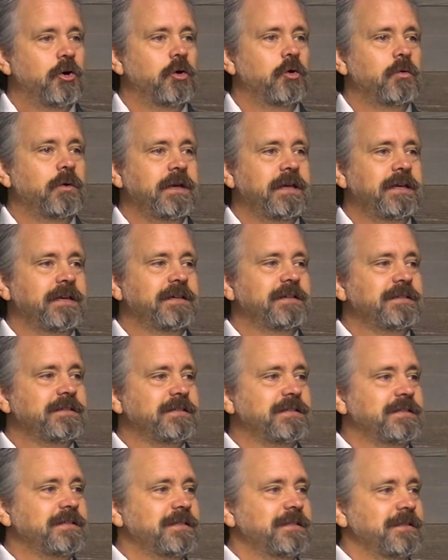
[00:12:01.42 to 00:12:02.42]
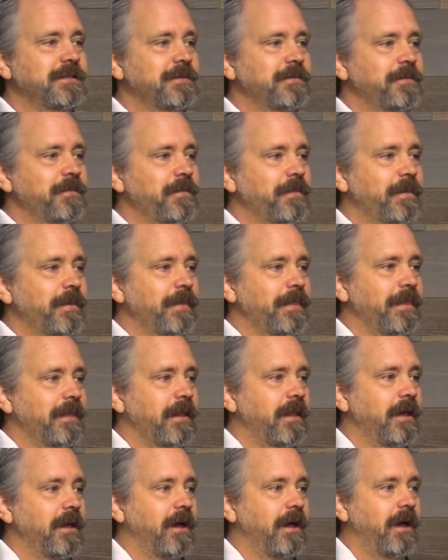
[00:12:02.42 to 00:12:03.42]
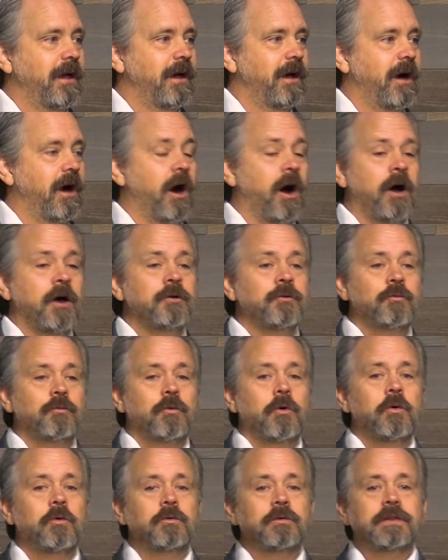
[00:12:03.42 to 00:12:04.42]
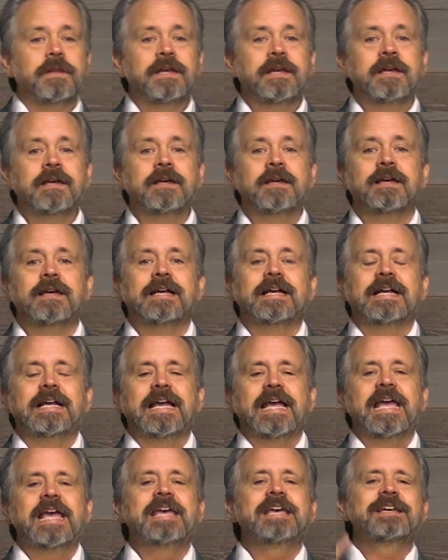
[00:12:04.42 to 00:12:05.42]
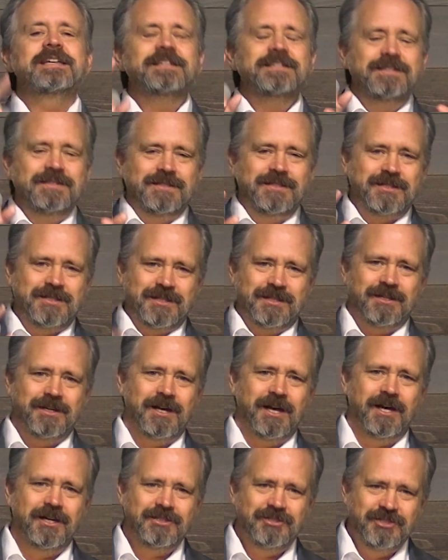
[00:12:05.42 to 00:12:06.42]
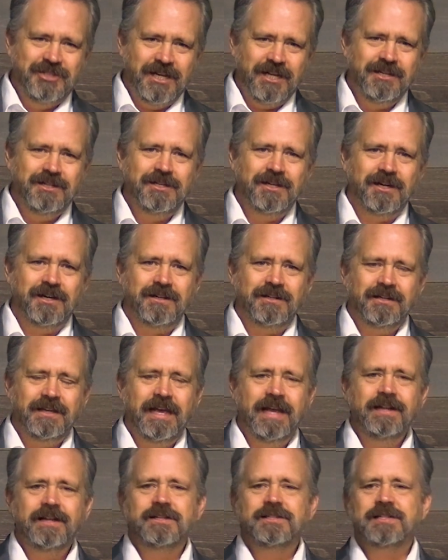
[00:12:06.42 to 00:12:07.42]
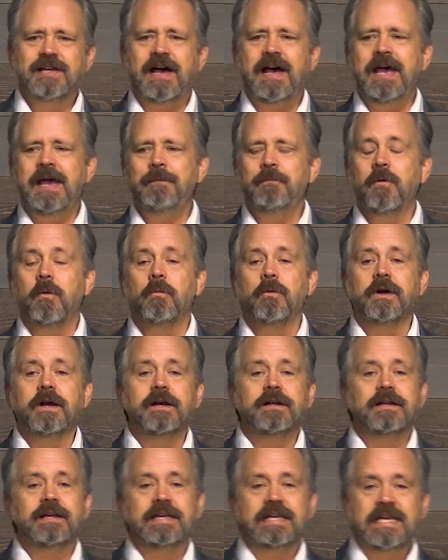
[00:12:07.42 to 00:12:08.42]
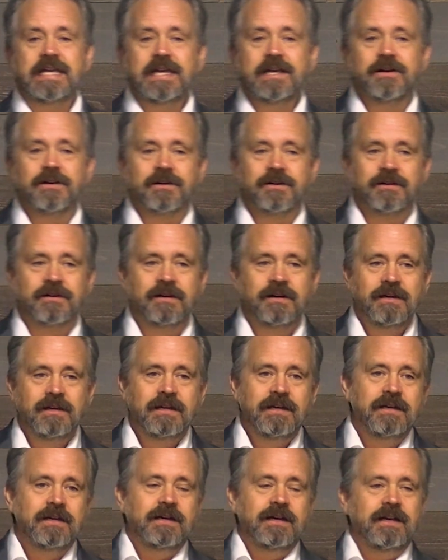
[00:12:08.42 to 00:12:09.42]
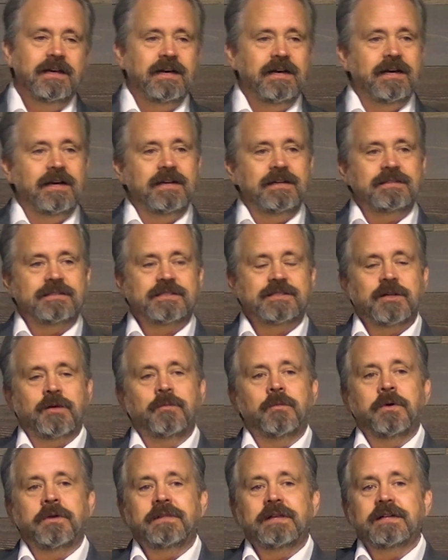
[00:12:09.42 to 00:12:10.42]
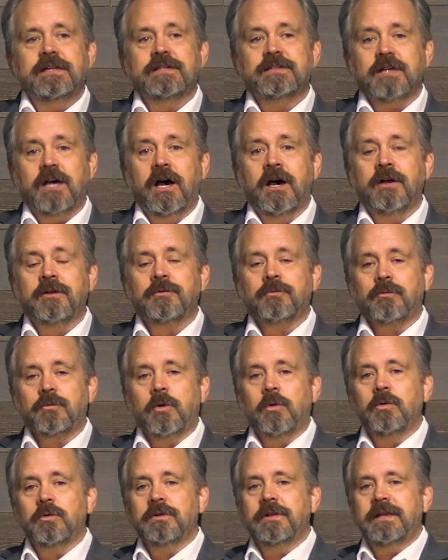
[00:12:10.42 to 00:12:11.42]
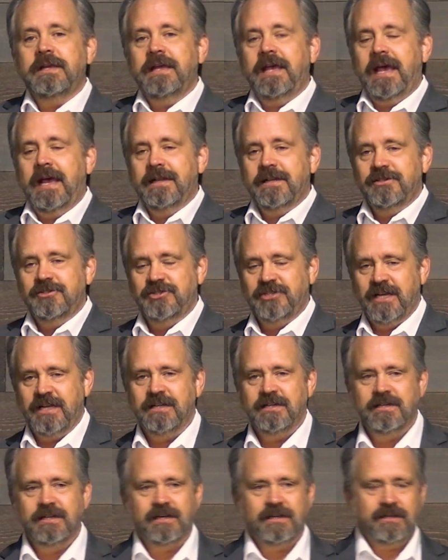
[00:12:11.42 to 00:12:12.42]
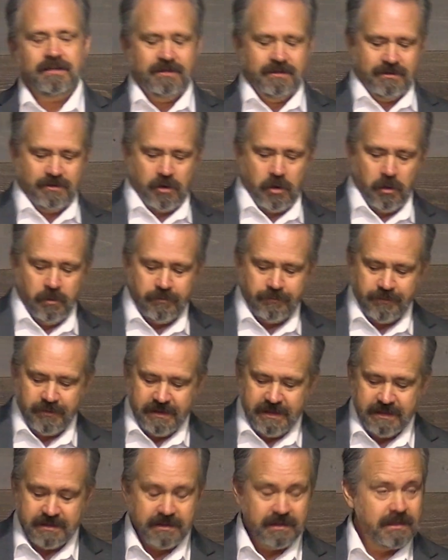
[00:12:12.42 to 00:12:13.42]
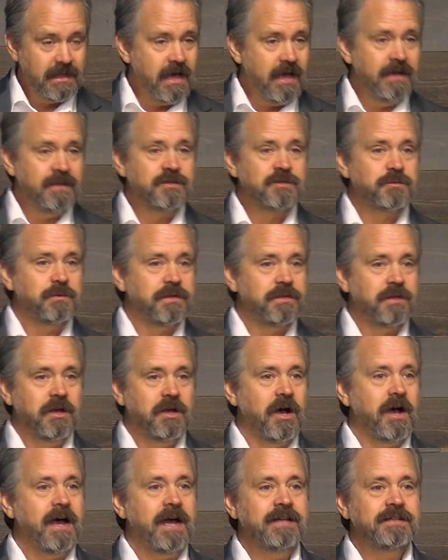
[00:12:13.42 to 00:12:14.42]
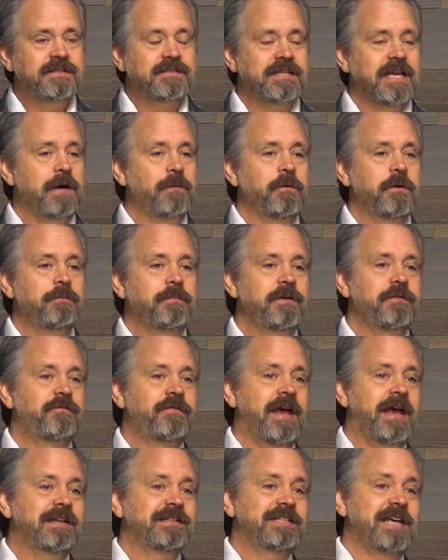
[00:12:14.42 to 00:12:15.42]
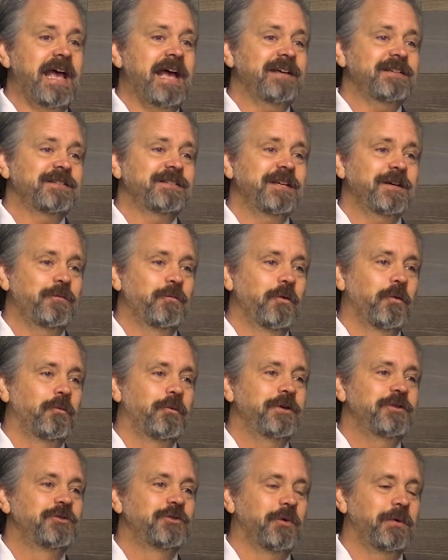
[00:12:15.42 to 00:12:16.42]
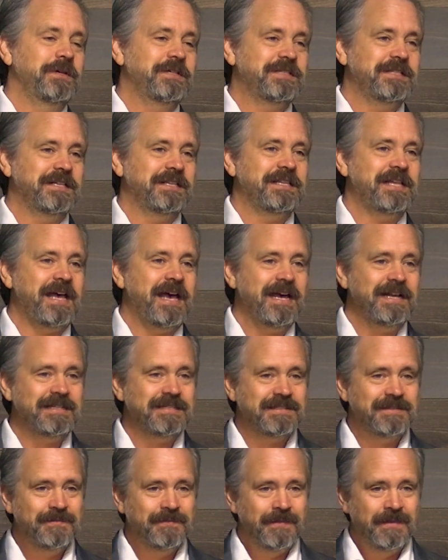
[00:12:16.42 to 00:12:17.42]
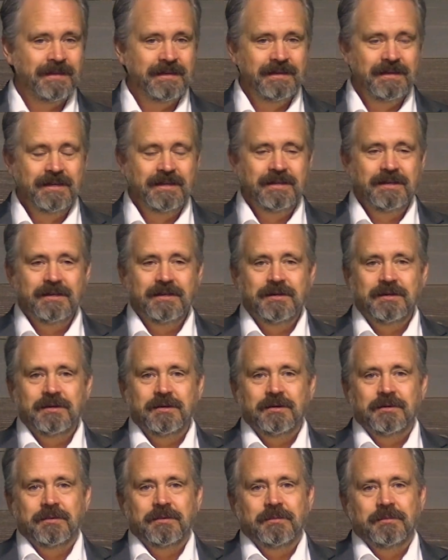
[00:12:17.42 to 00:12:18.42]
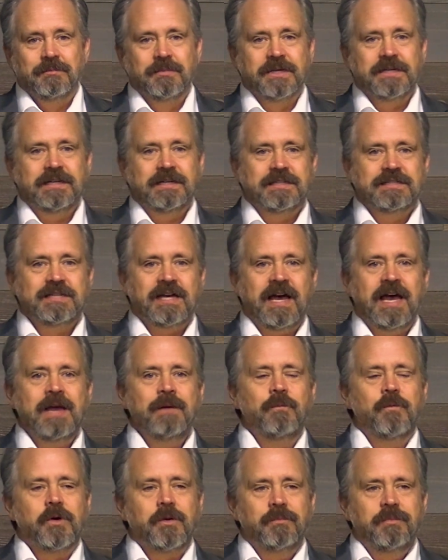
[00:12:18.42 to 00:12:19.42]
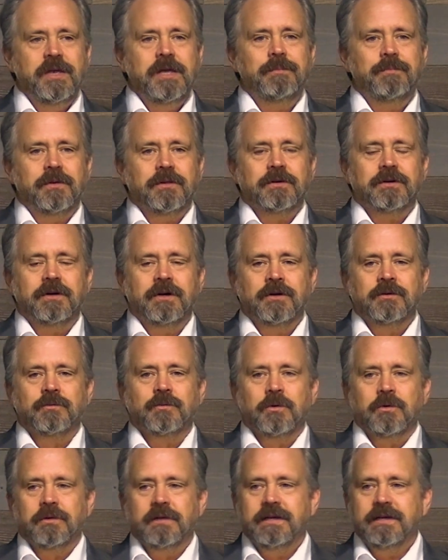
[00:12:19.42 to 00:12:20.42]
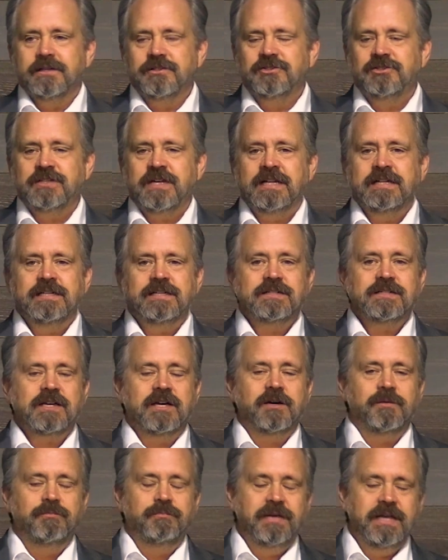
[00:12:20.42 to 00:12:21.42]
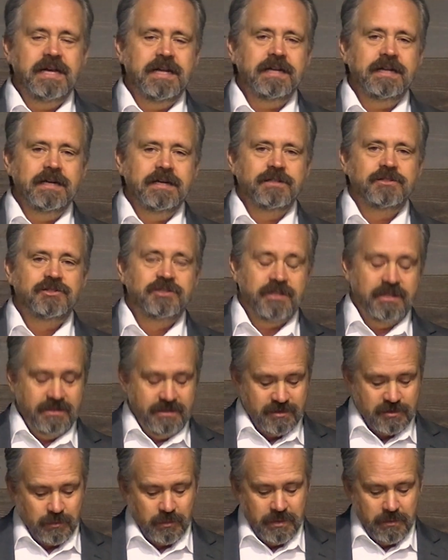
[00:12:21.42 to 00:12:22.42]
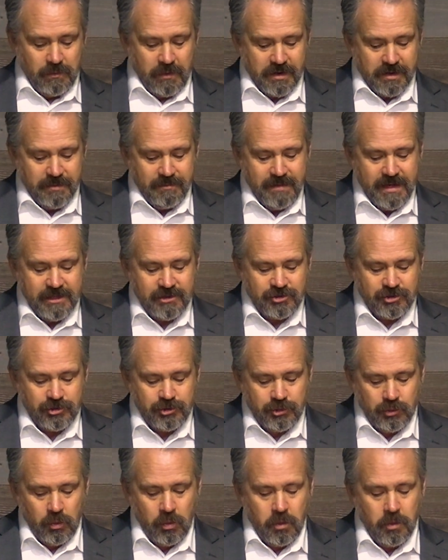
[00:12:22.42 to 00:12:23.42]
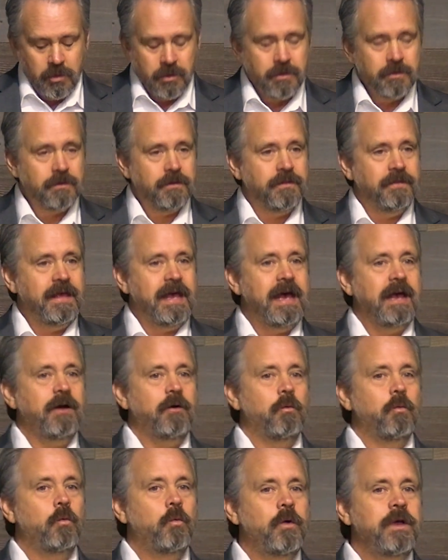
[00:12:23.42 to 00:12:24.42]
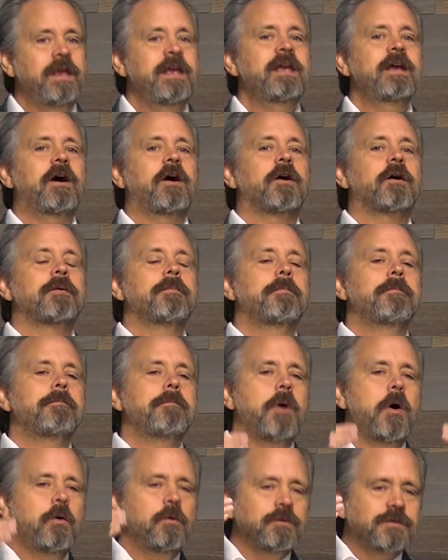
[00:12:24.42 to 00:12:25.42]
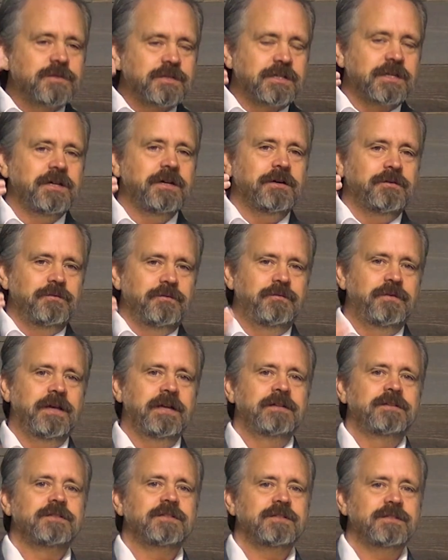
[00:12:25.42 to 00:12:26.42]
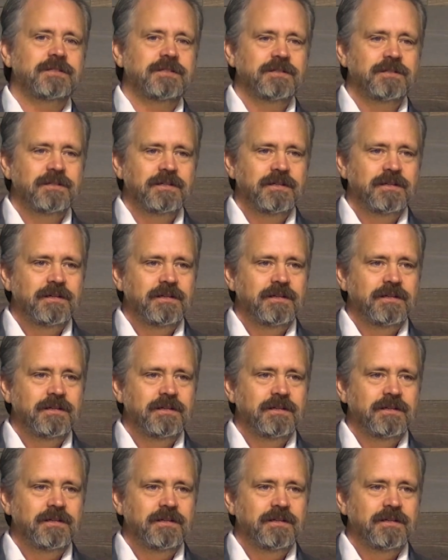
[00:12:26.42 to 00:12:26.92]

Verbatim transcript: who is unrolling his agenda in a time where we're going to hear someone that is unrolling an agenda. Hopefully, it aligns with God's. That would be fantastic. We'll rejoice at that. But at a time where people are unrolling agendas, competing agendas, we want to make sure that we are most convinced